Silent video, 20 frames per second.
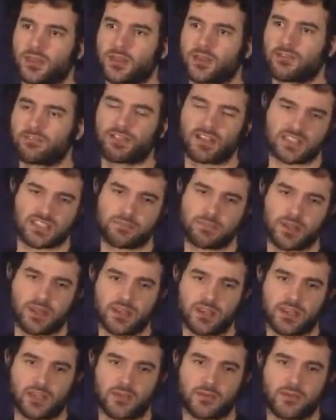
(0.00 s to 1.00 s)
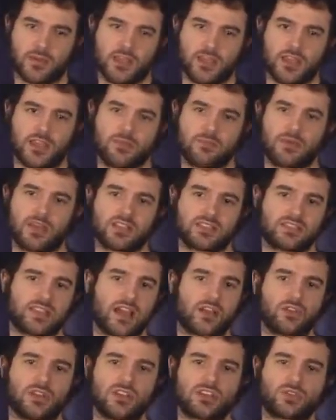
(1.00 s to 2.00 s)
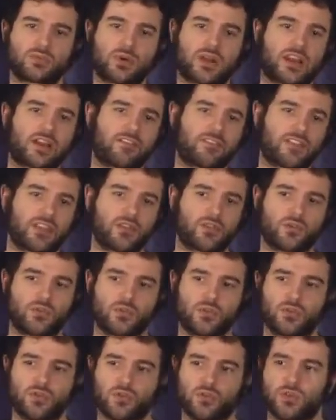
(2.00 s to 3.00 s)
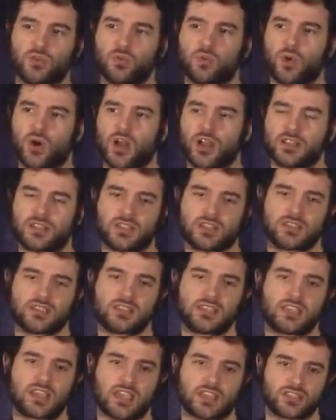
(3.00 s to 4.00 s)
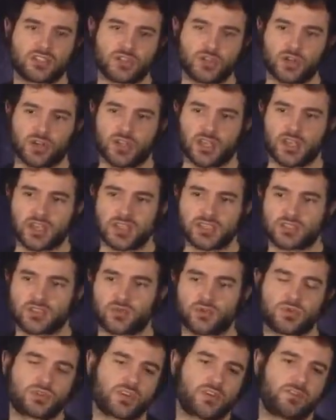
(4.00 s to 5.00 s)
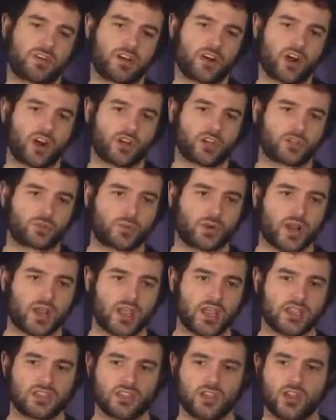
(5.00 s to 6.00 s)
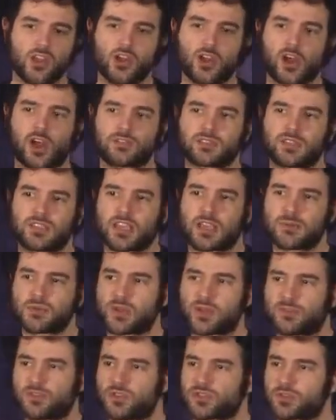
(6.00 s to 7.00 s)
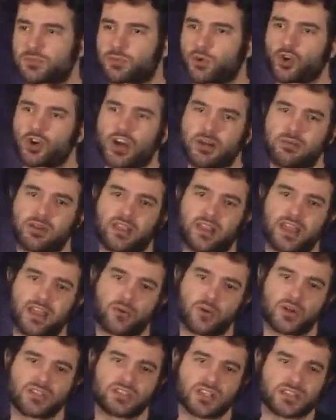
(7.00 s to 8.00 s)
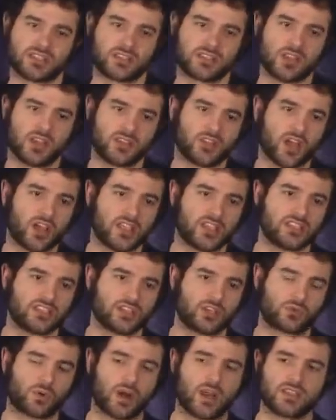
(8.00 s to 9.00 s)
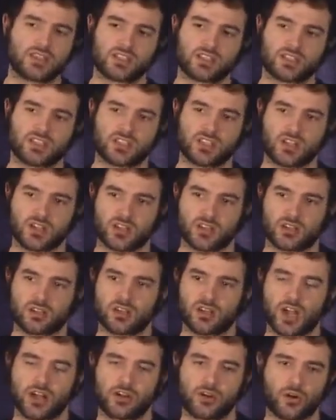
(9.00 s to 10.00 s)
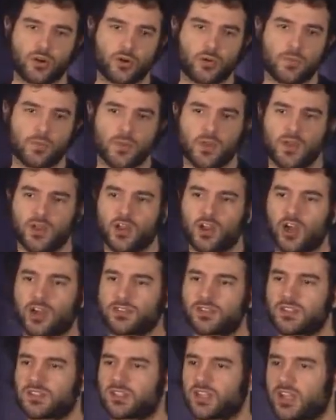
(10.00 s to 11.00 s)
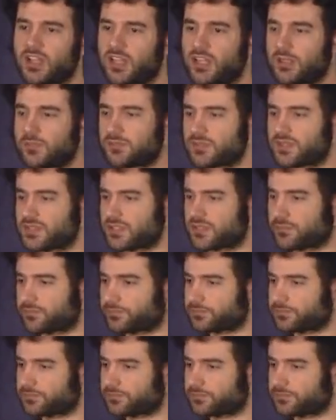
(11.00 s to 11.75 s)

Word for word: flexibility because now you need to write everything you, you want in ZK circuits, which are very hard to write. Oftentimes, you have to use a programming language that's not easy to write, such as Cairo. Oftentimes,